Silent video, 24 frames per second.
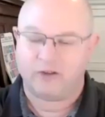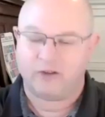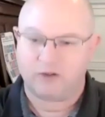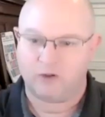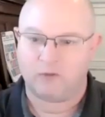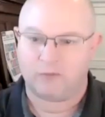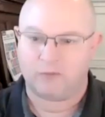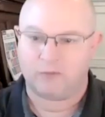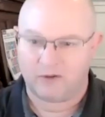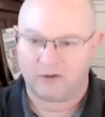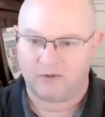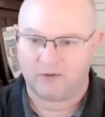
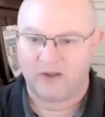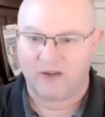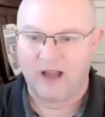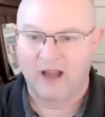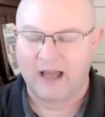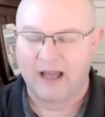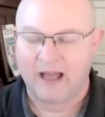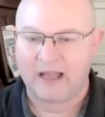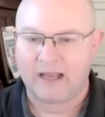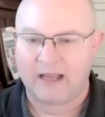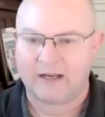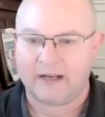you
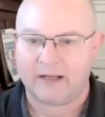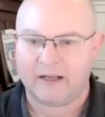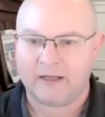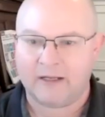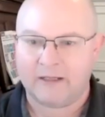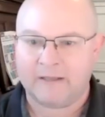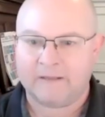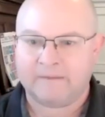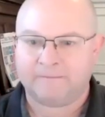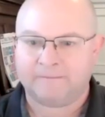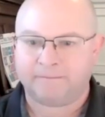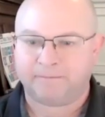provide,
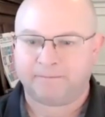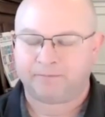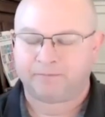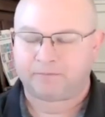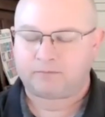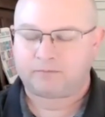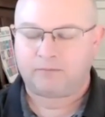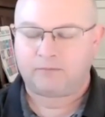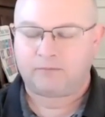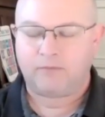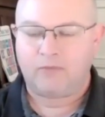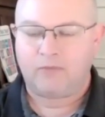
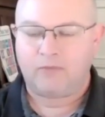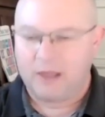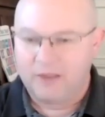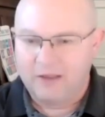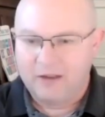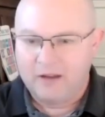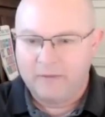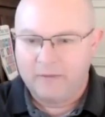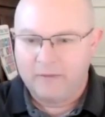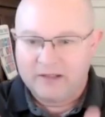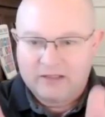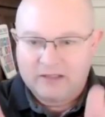I
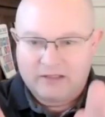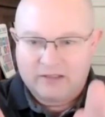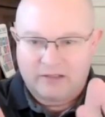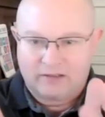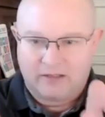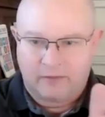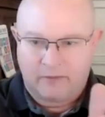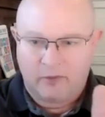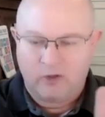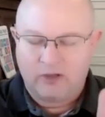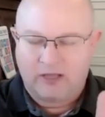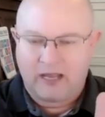think about this as
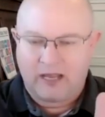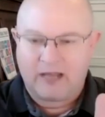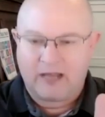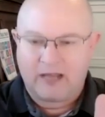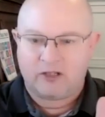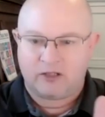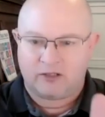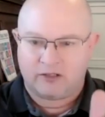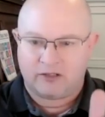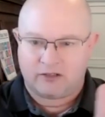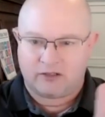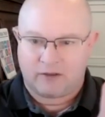
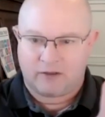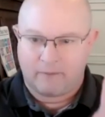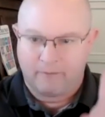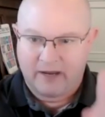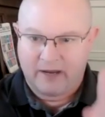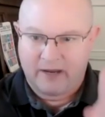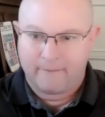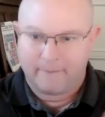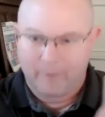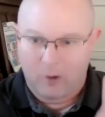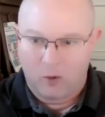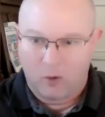communications is a
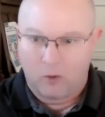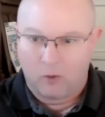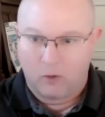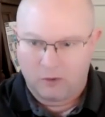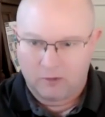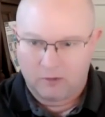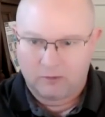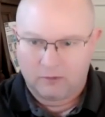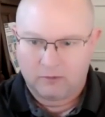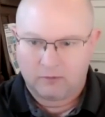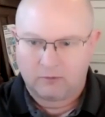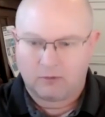big
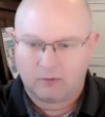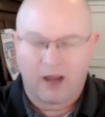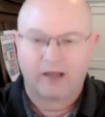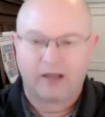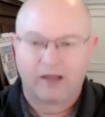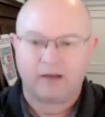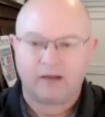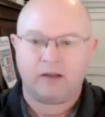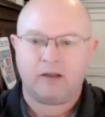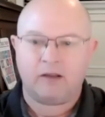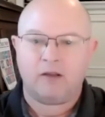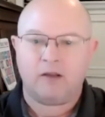bowl,
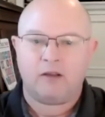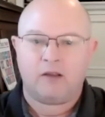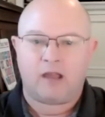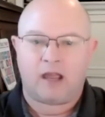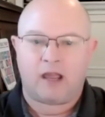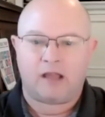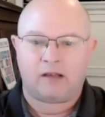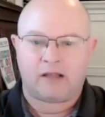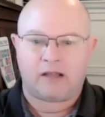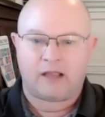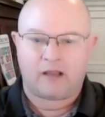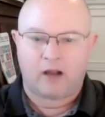right?
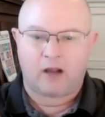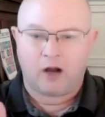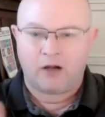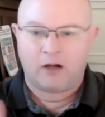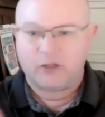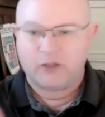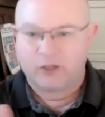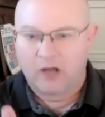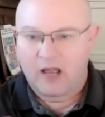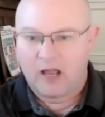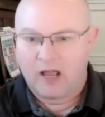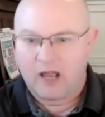And like
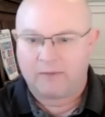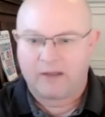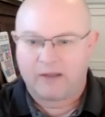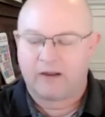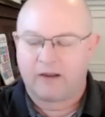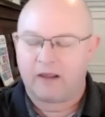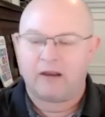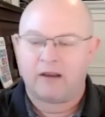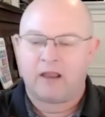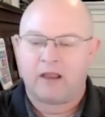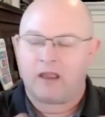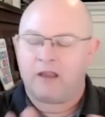our job,
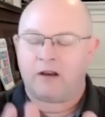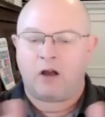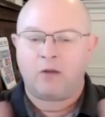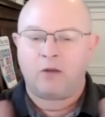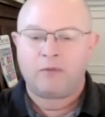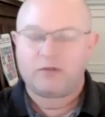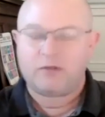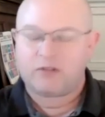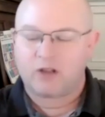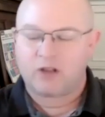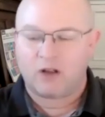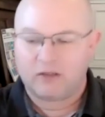like in
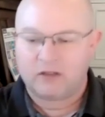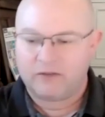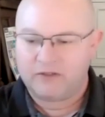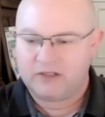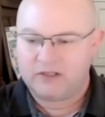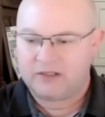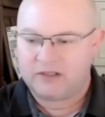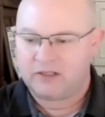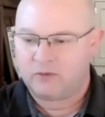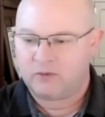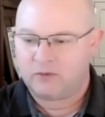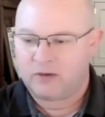almost all of
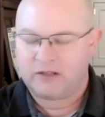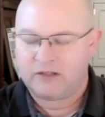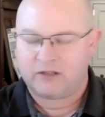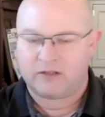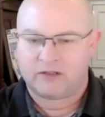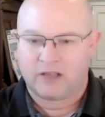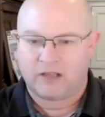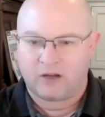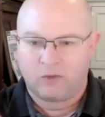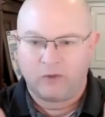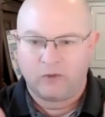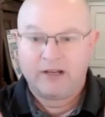these
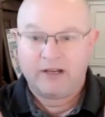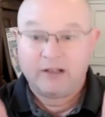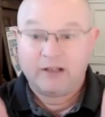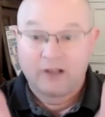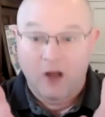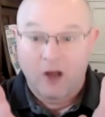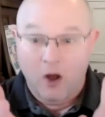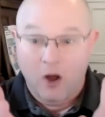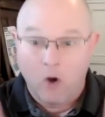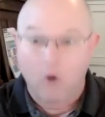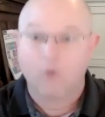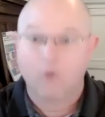situations, like we need
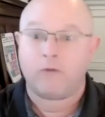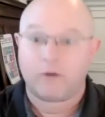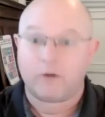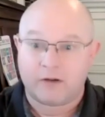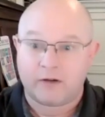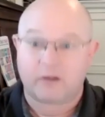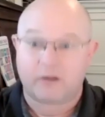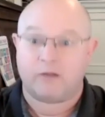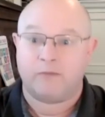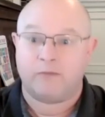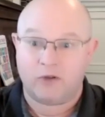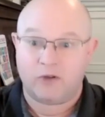to over
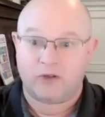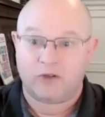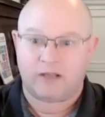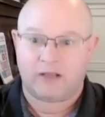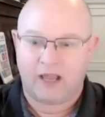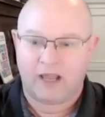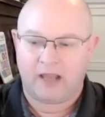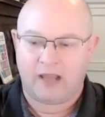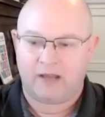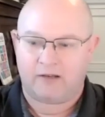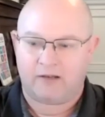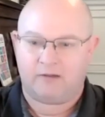
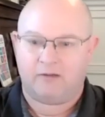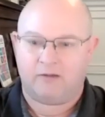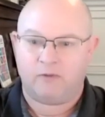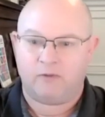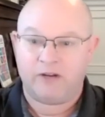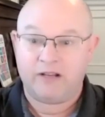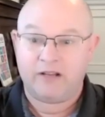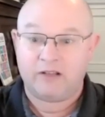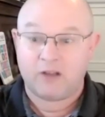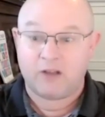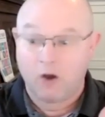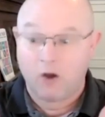communicate.
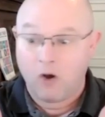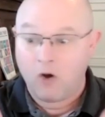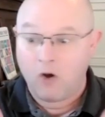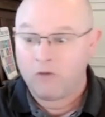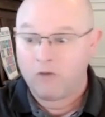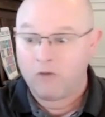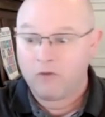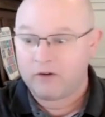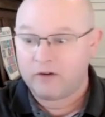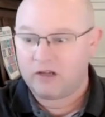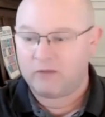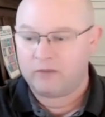We need to
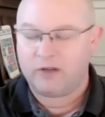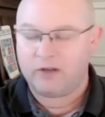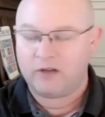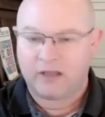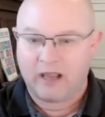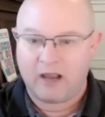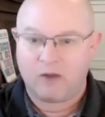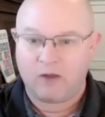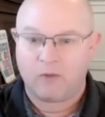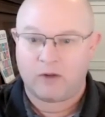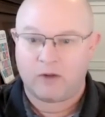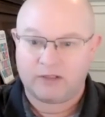over
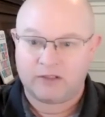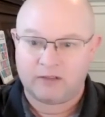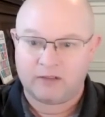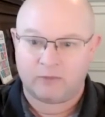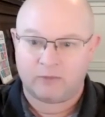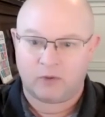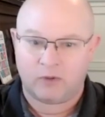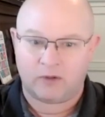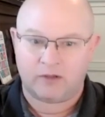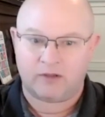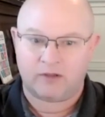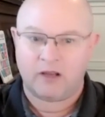communicate what's
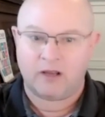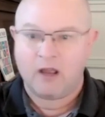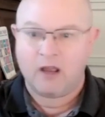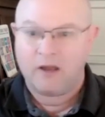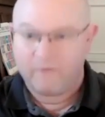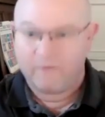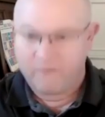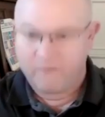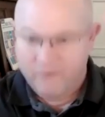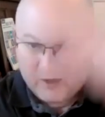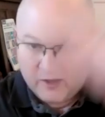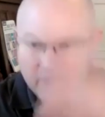important.
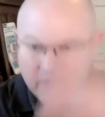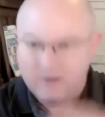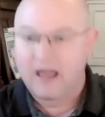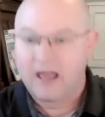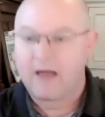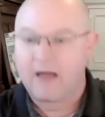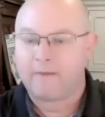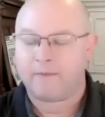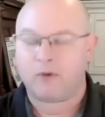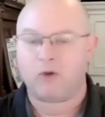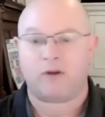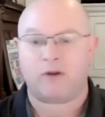Fill
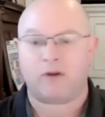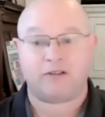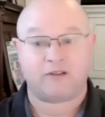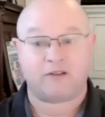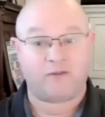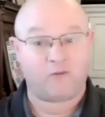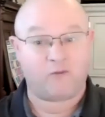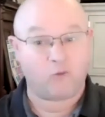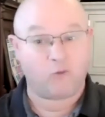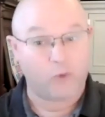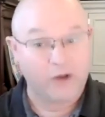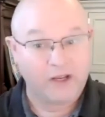that bowl, because
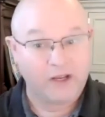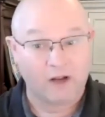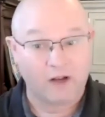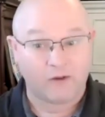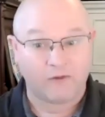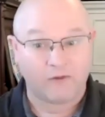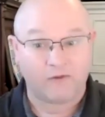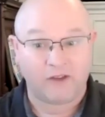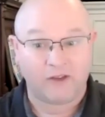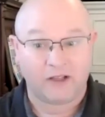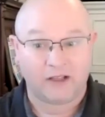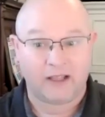if we
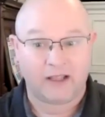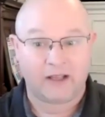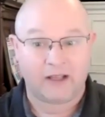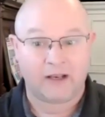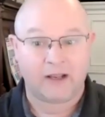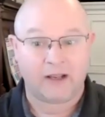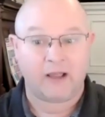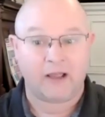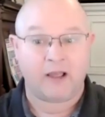don't fill it,